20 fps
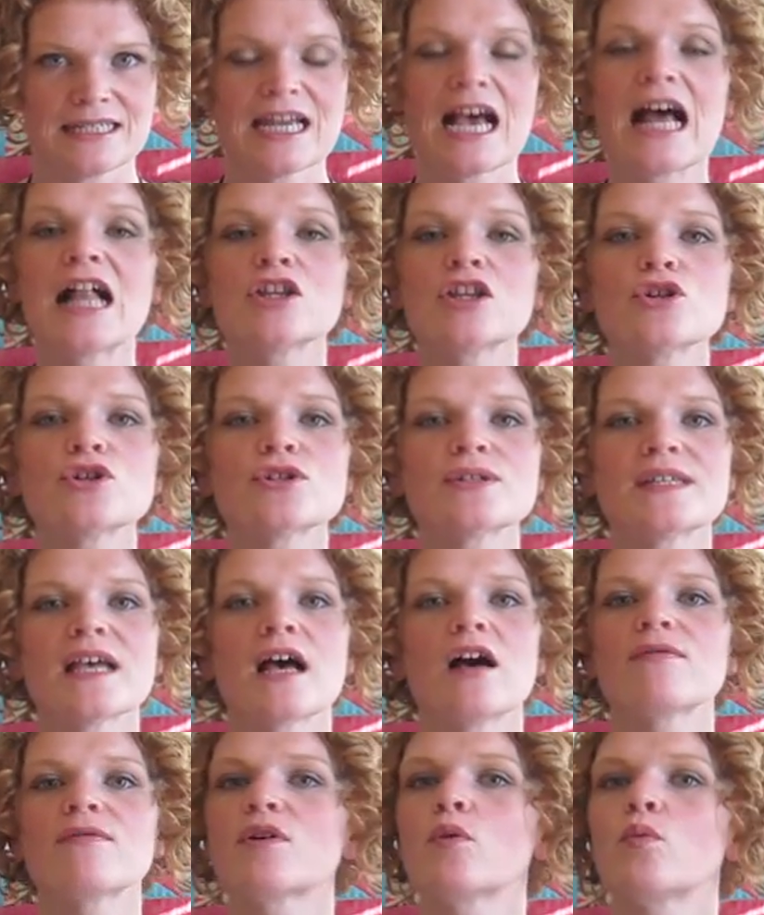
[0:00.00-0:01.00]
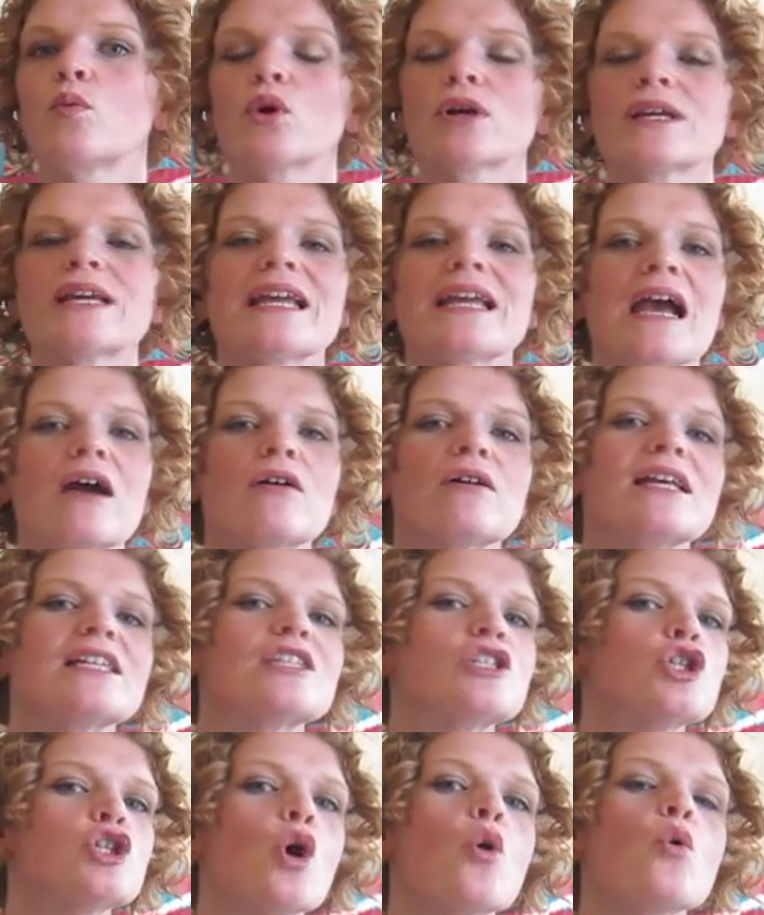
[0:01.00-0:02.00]
Tell yourself that working out
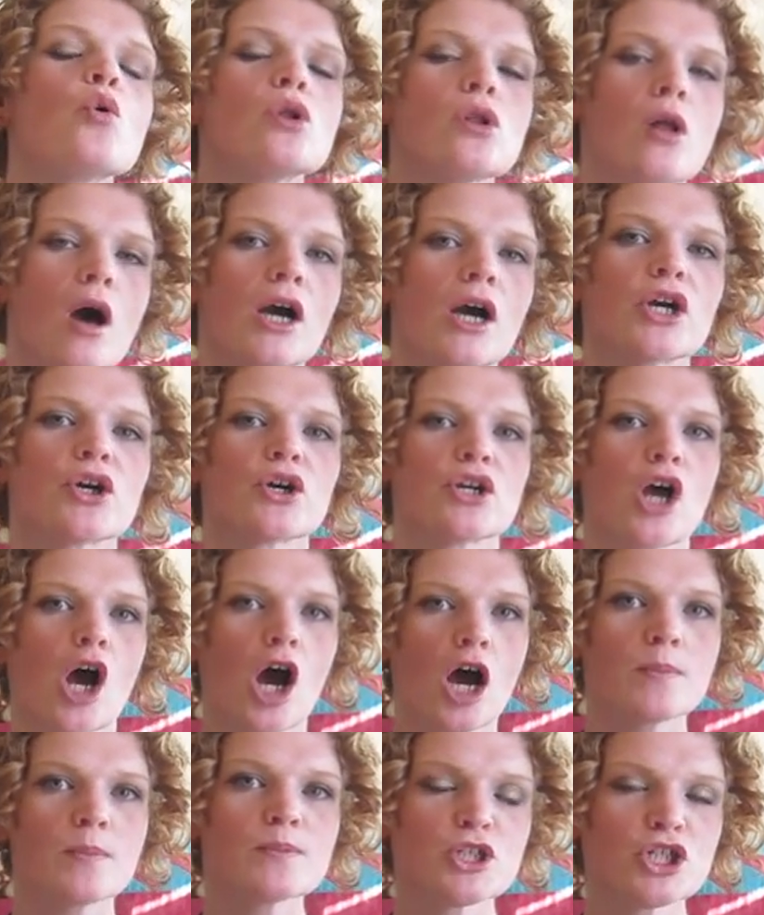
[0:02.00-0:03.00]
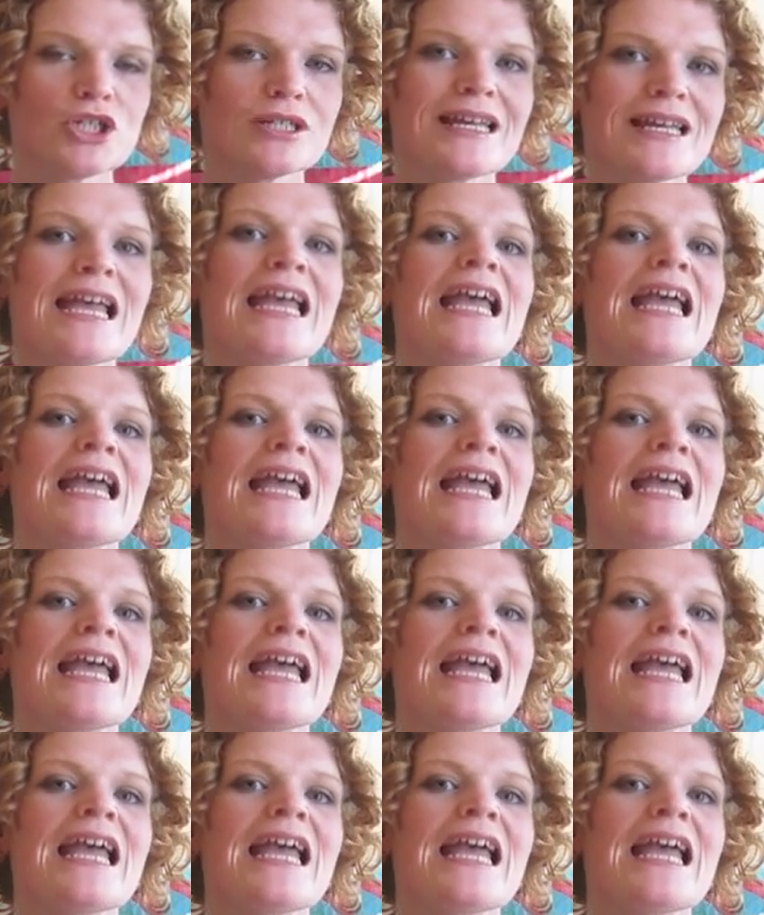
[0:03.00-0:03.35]
is no longer an option,